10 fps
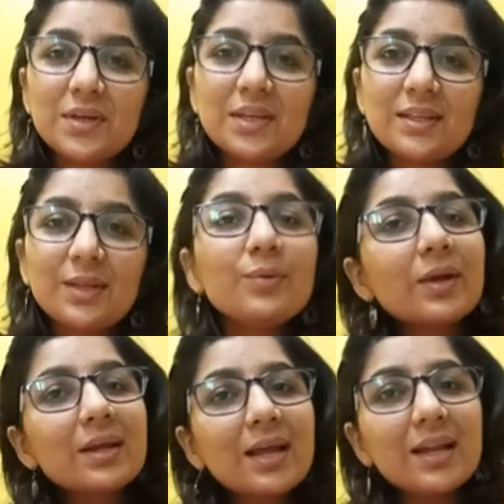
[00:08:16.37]
18, then you
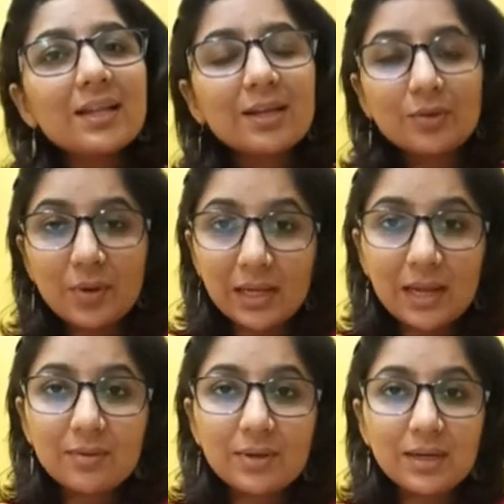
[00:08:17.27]
can tell you that you had
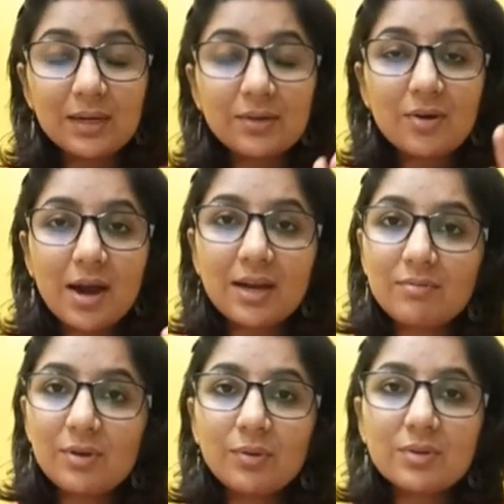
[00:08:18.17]
calculated your height
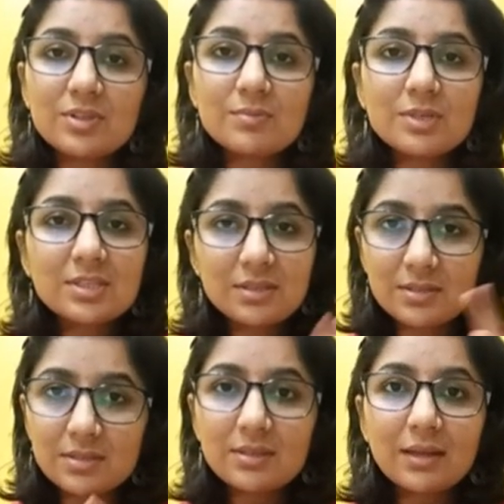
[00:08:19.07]
will go this much.
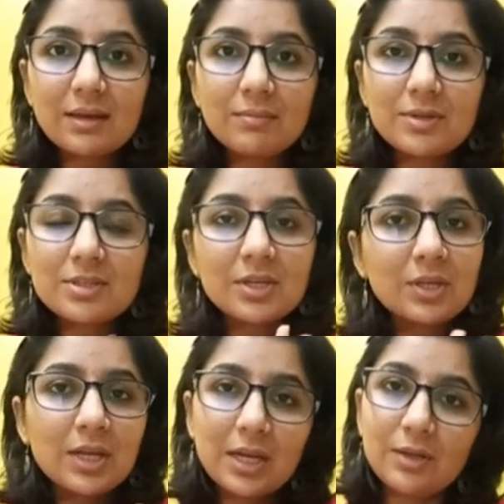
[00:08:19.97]
Is it that much?
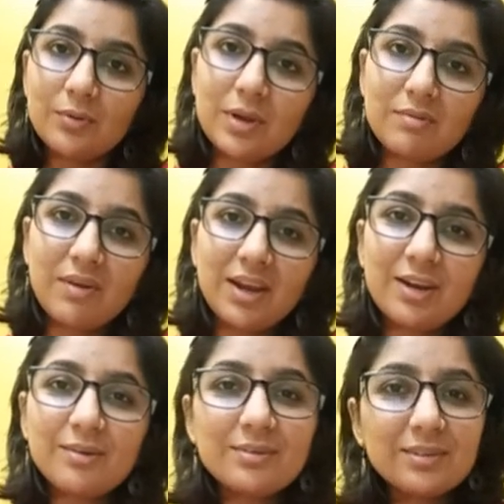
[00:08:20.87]
Then you can find
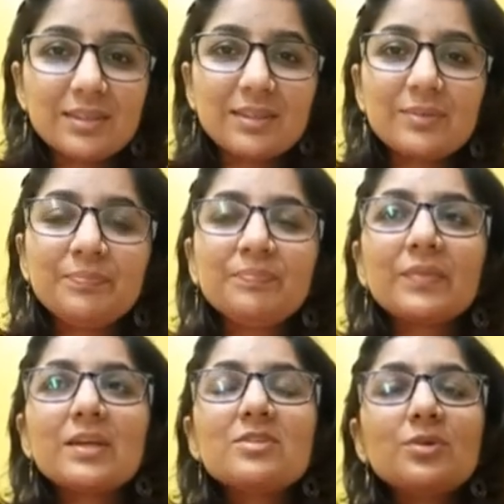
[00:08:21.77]
out.
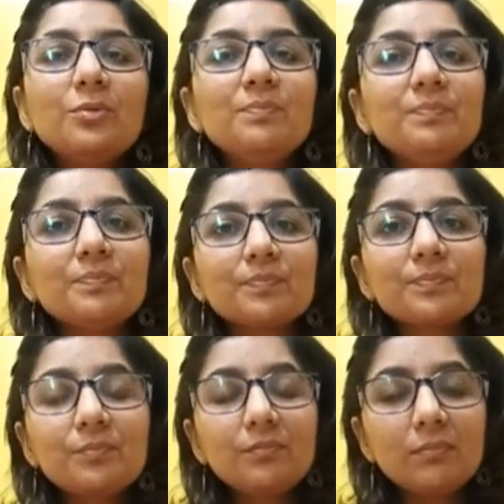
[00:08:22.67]
So
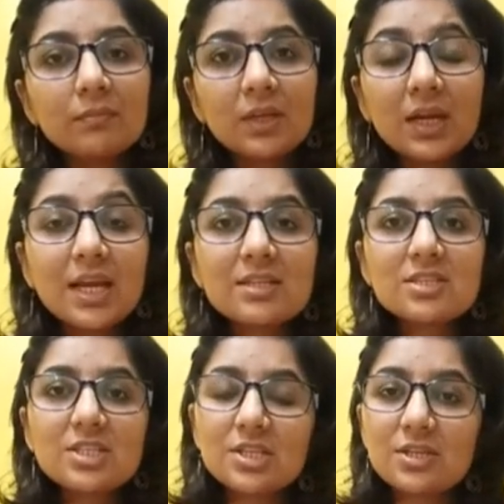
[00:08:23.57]
the next
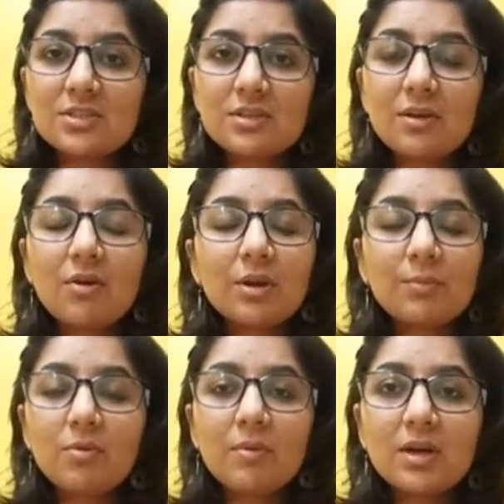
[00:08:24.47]
change during
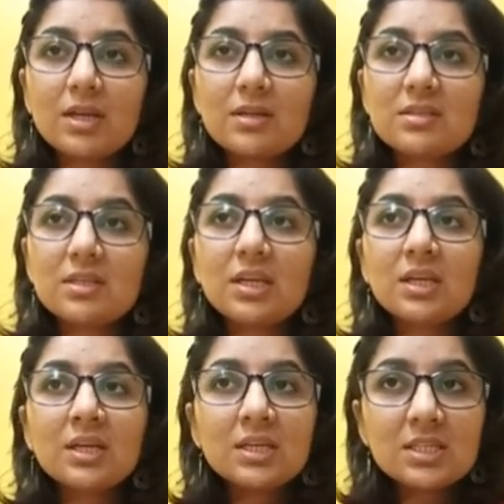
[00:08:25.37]
puberty is the
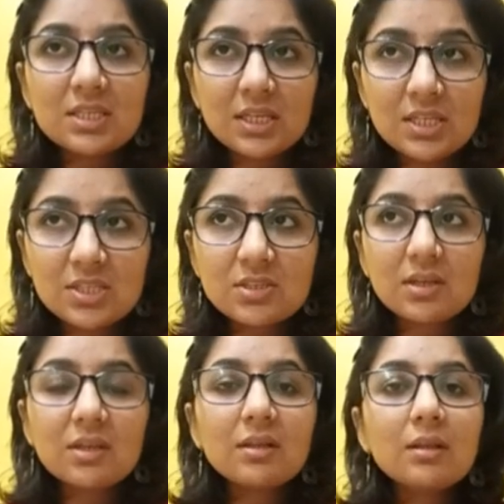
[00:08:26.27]
change
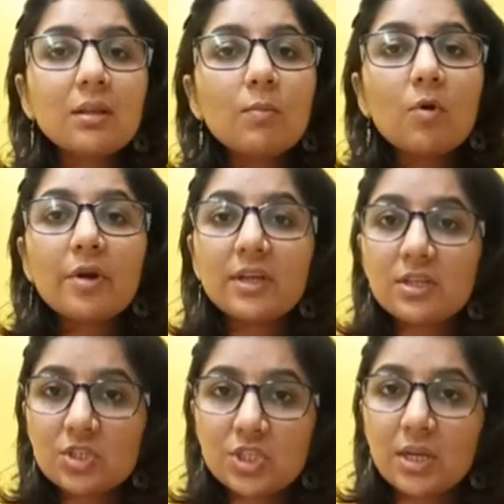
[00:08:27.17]
in the body
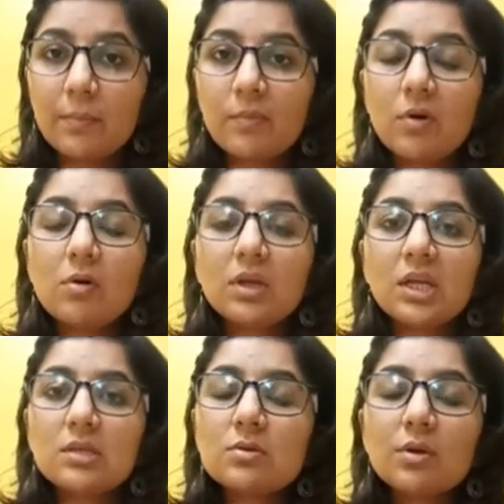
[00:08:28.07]
shape.
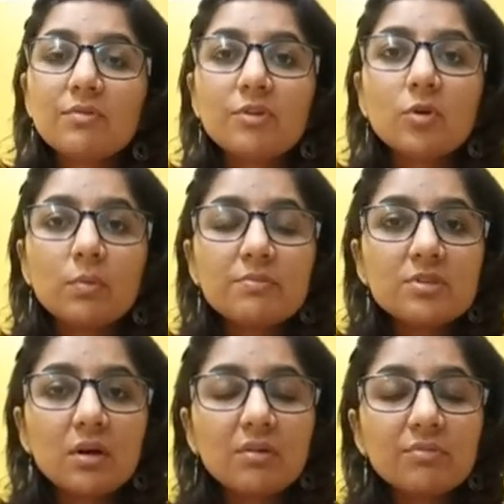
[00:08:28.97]
Okay, so if you
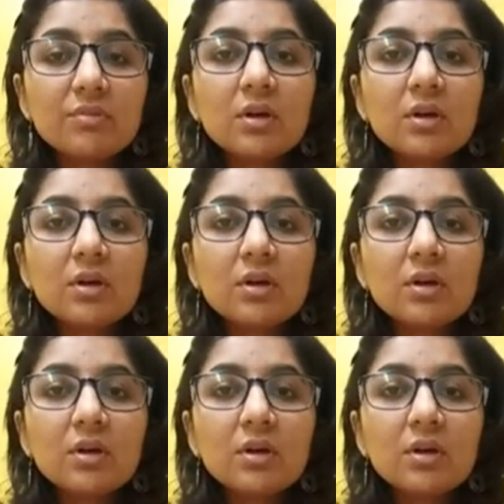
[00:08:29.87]
observe